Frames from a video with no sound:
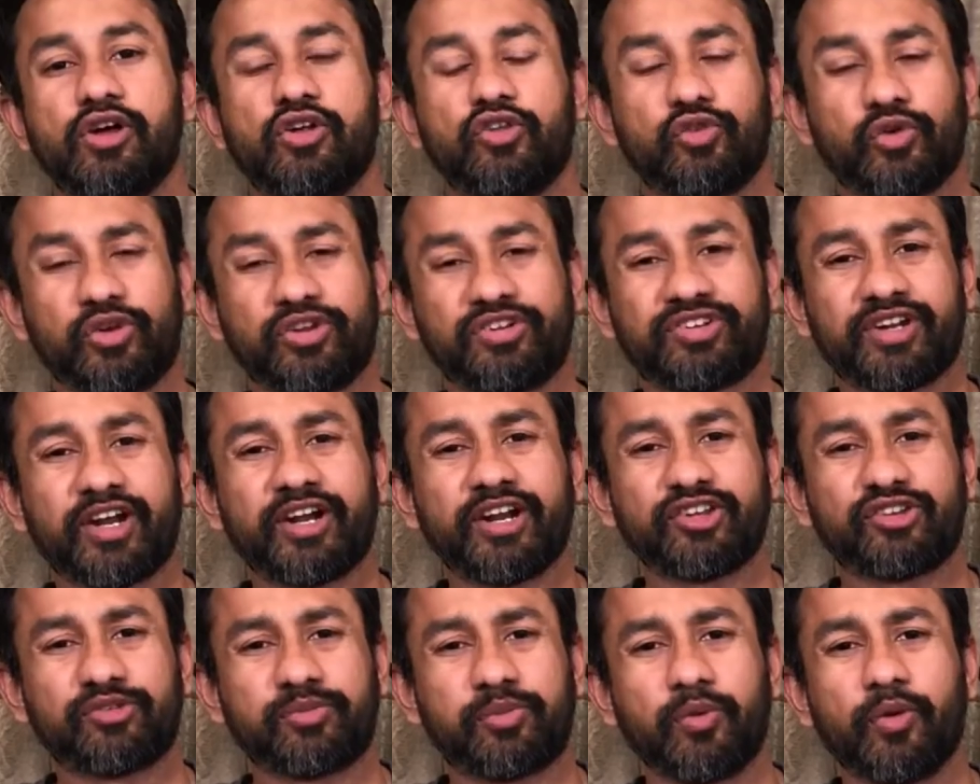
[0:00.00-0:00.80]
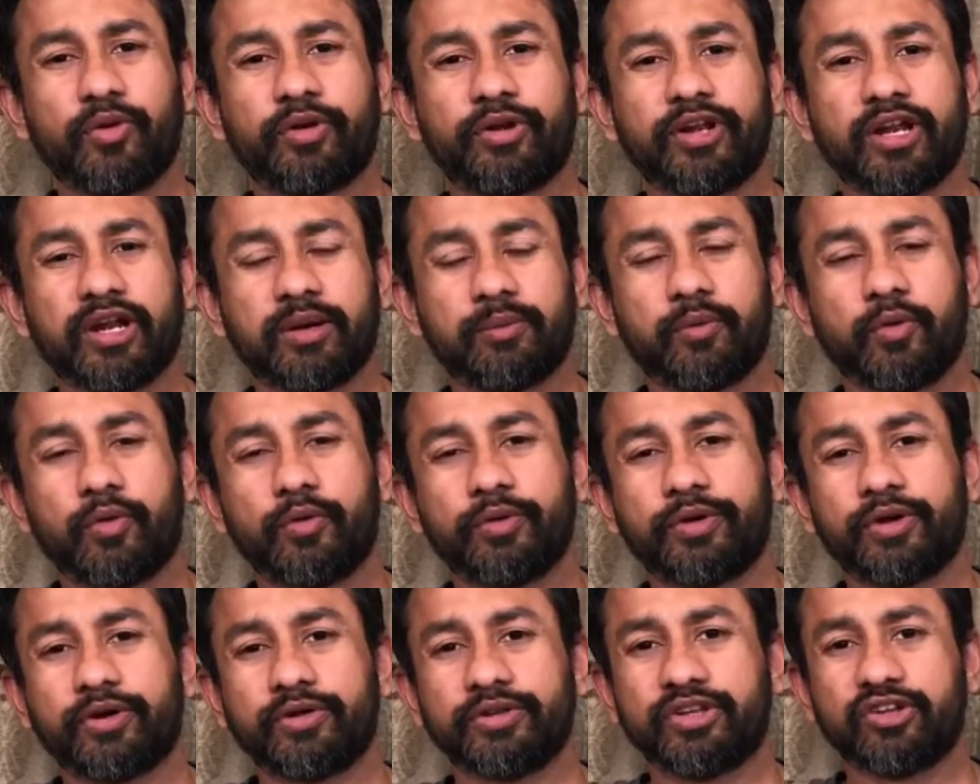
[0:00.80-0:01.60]
So I started exploring
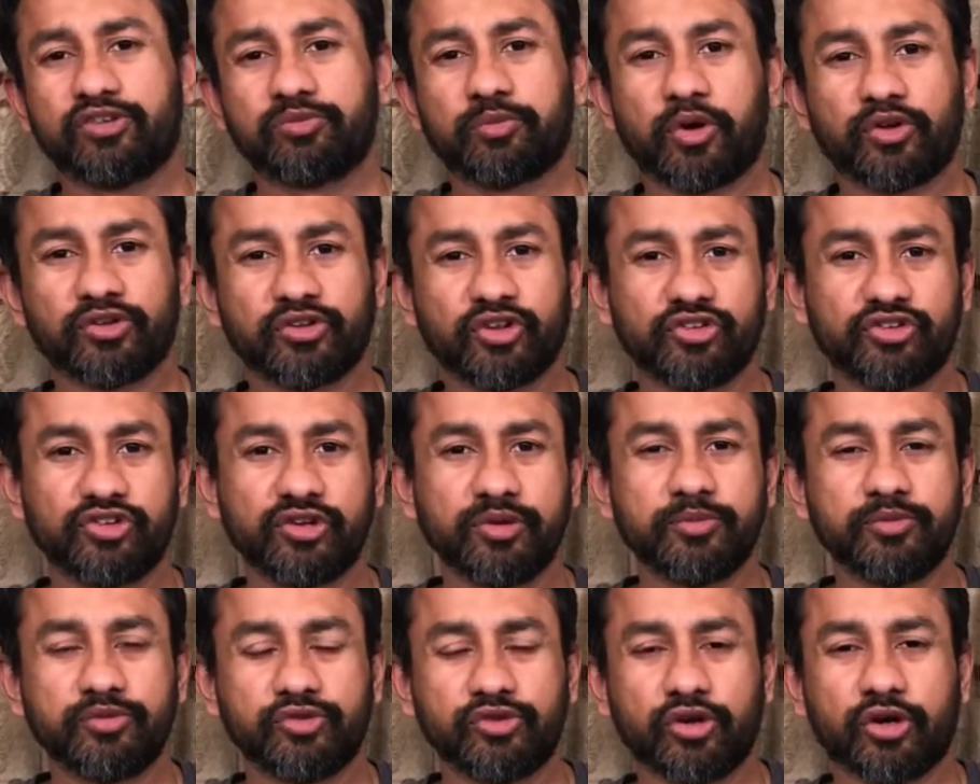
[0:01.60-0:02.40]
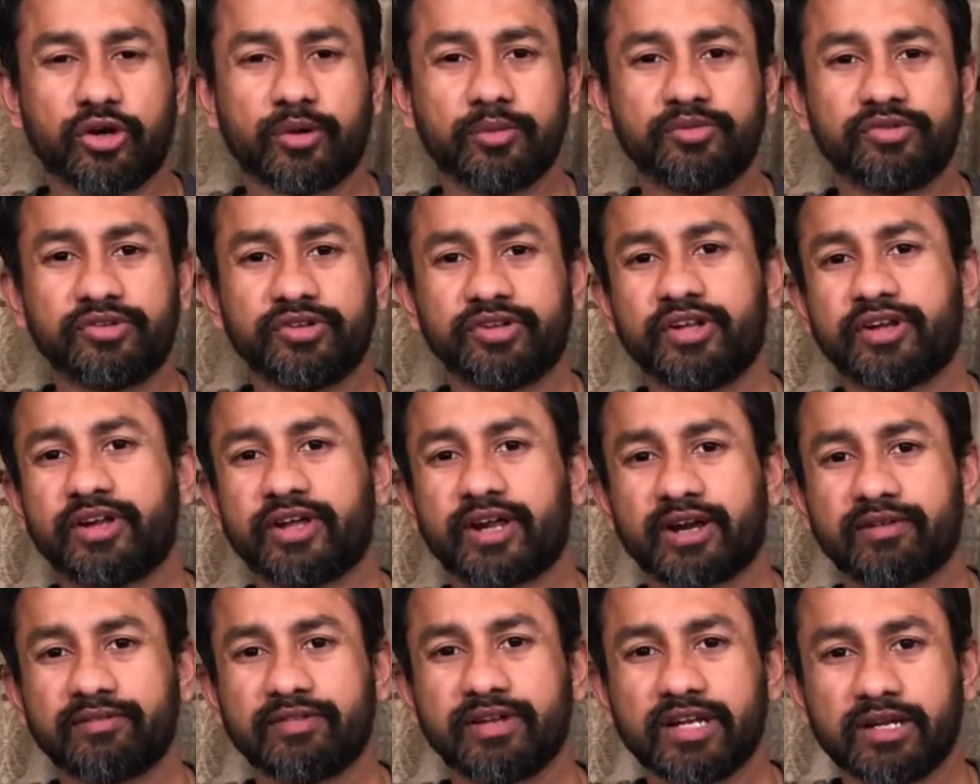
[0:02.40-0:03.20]
about the sponsorship jobs that
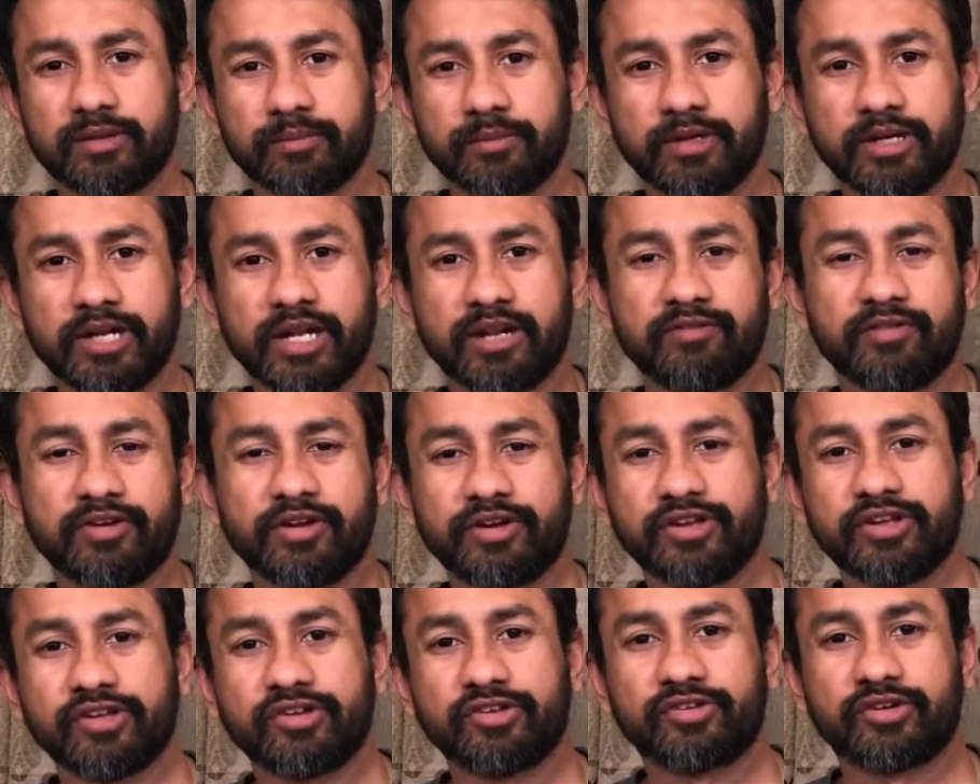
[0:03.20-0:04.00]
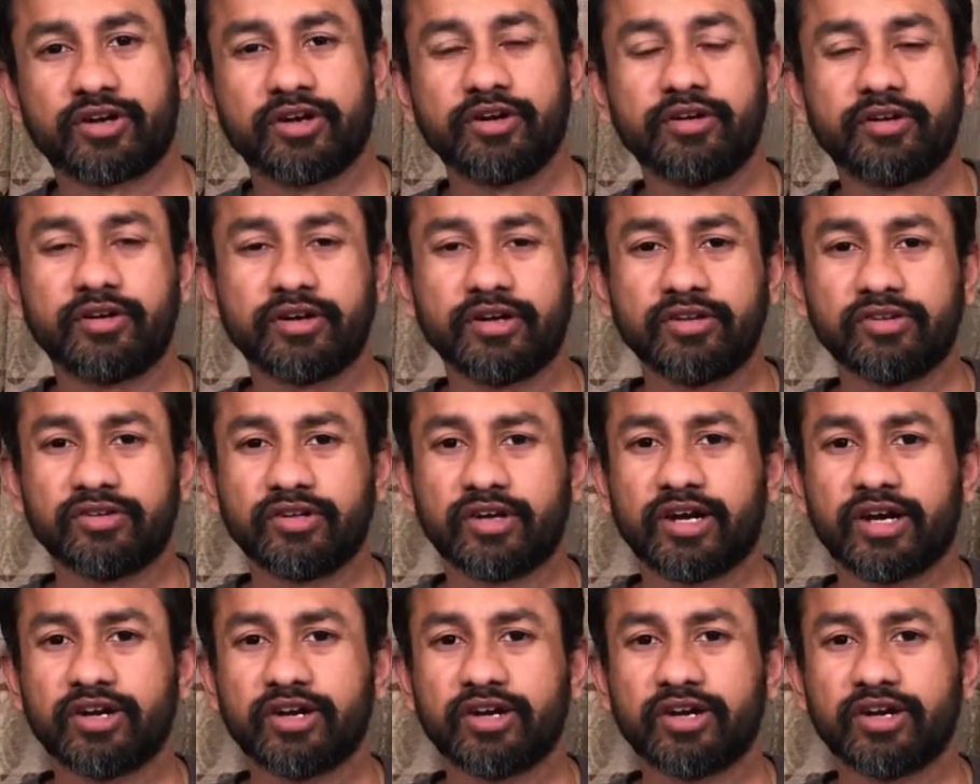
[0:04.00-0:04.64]
are available in various countries.